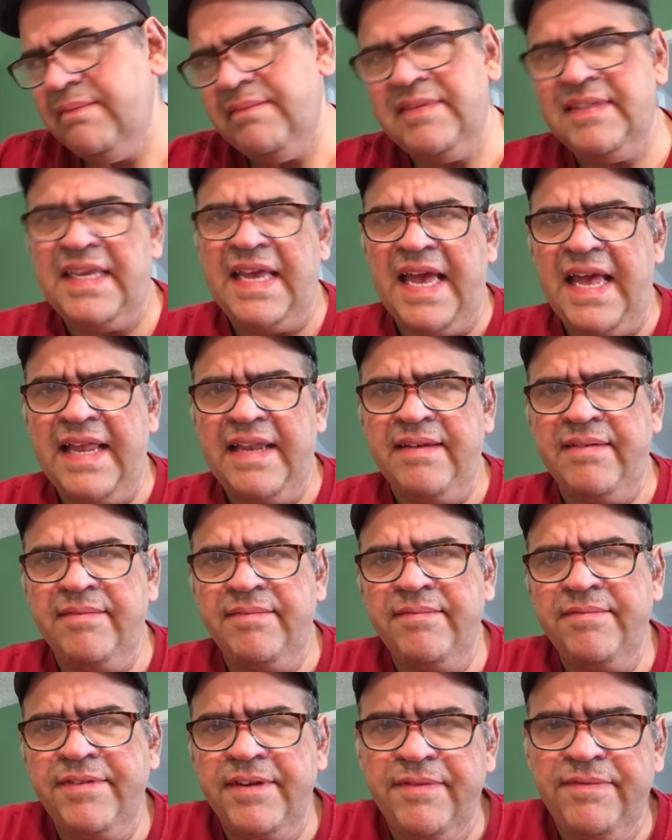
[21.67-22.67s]

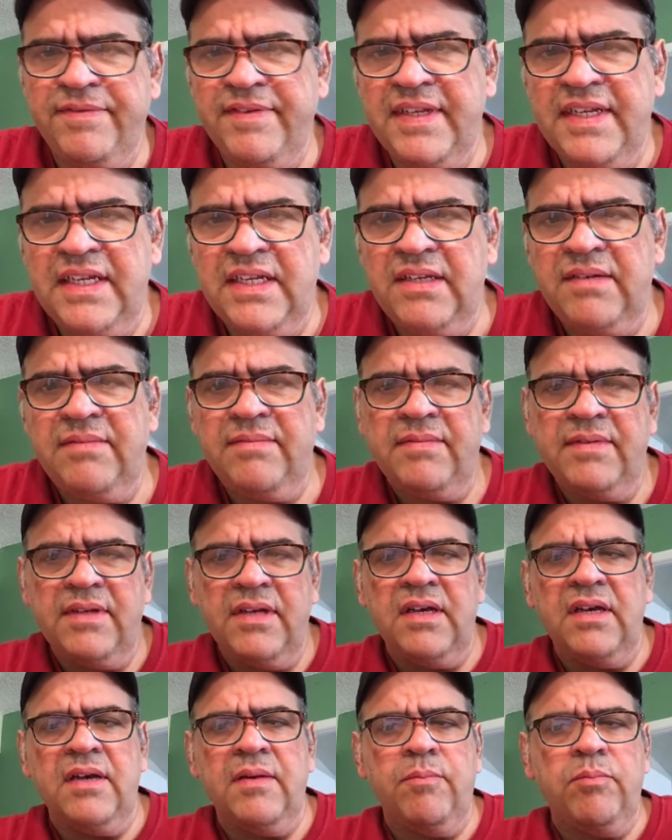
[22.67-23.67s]
10, 15
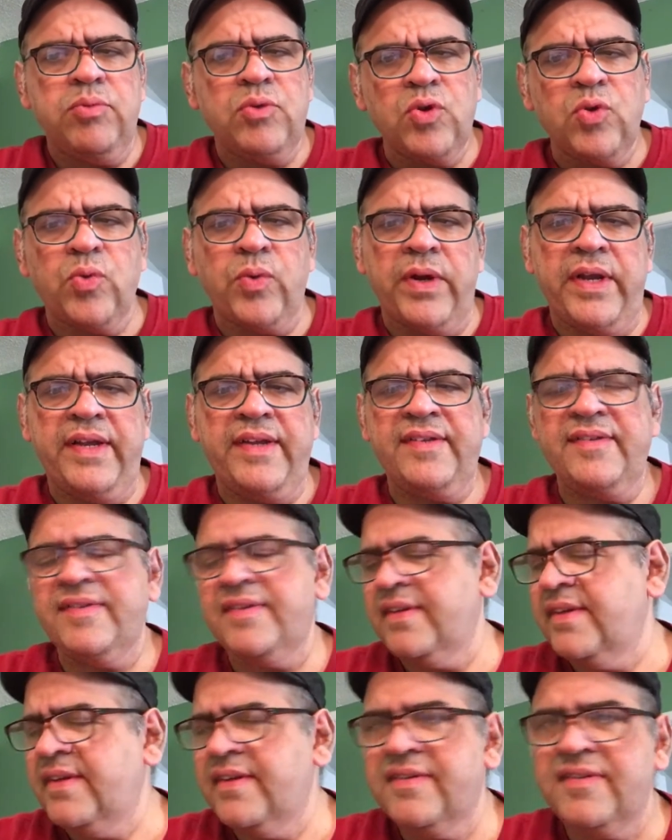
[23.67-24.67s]
Blu-rays.
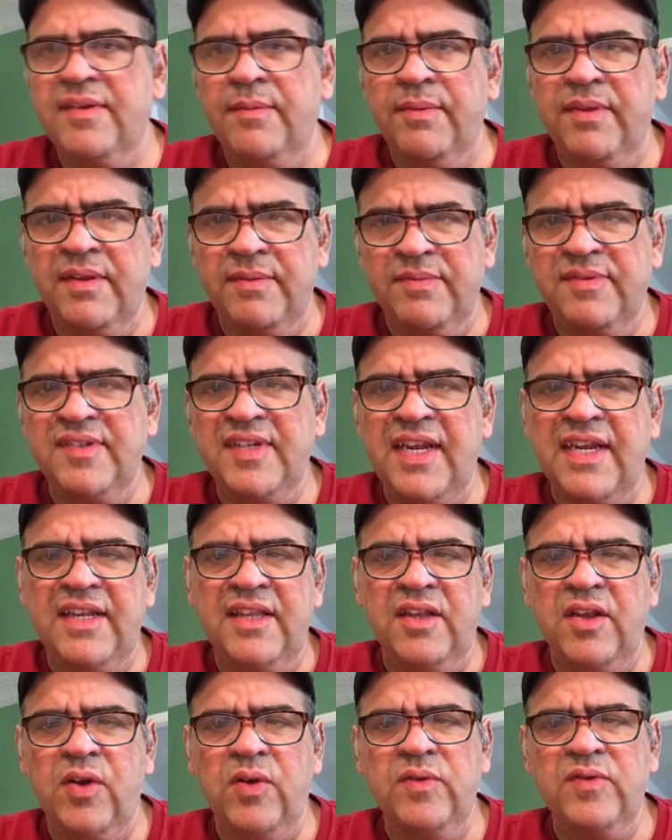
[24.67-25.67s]
Some of them
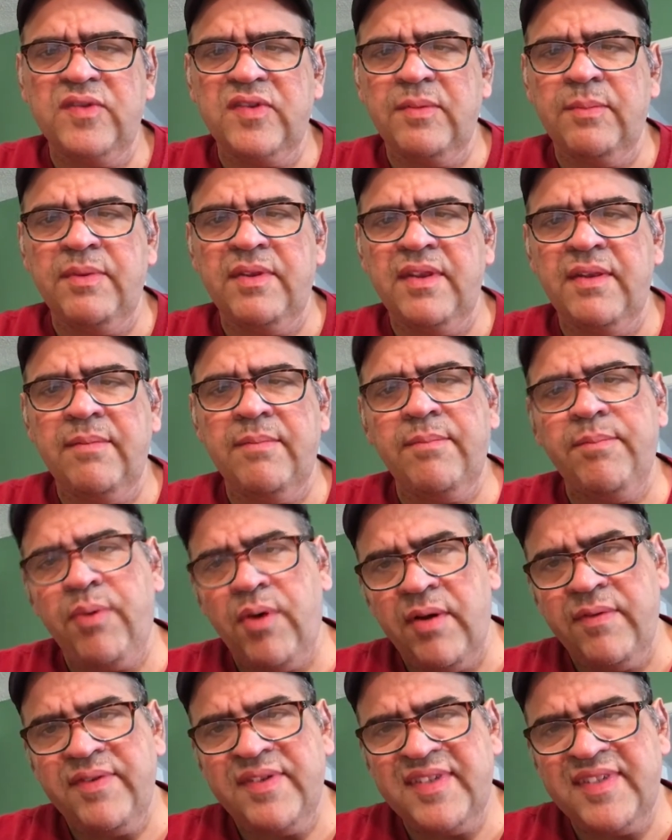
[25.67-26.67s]
standalone, some of them
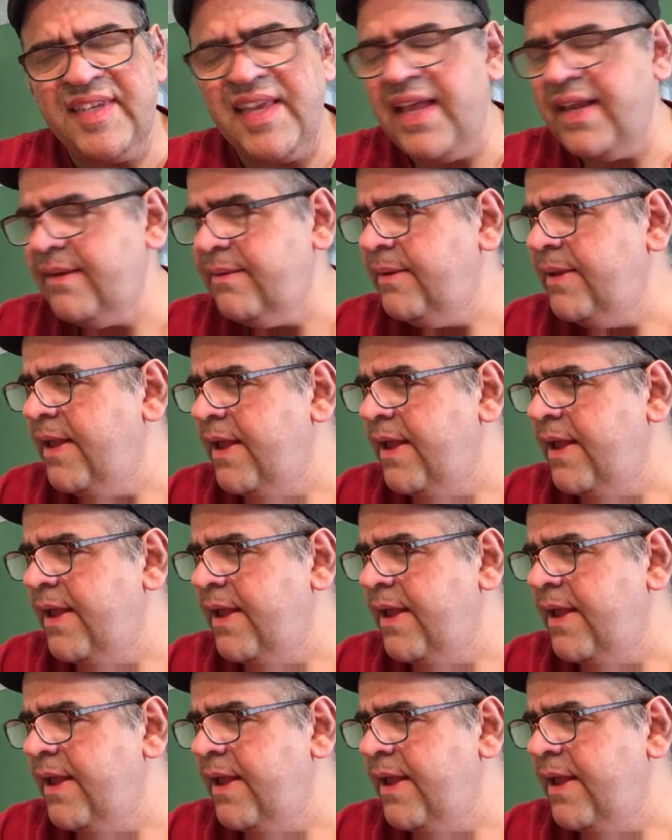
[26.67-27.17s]
part of a set.